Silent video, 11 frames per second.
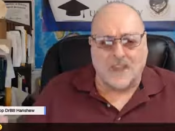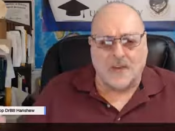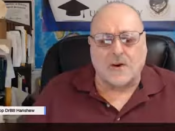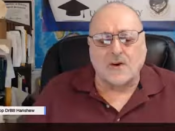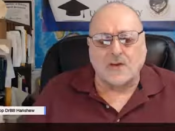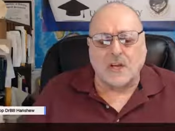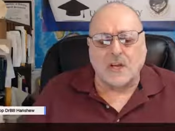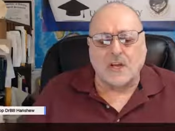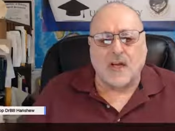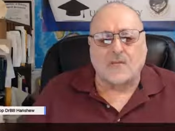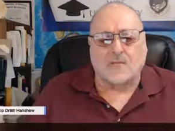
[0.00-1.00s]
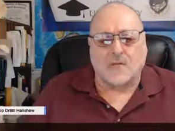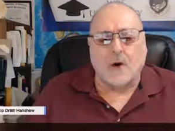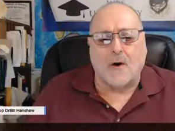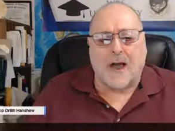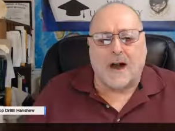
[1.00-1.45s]
energy that
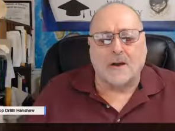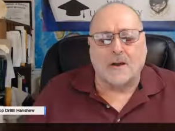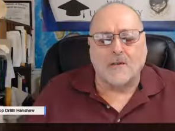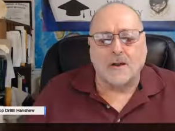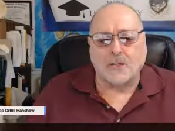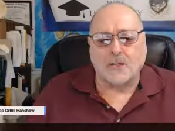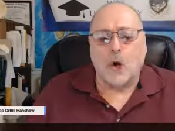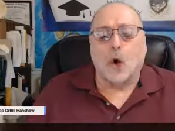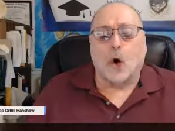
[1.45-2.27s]
flow out of us,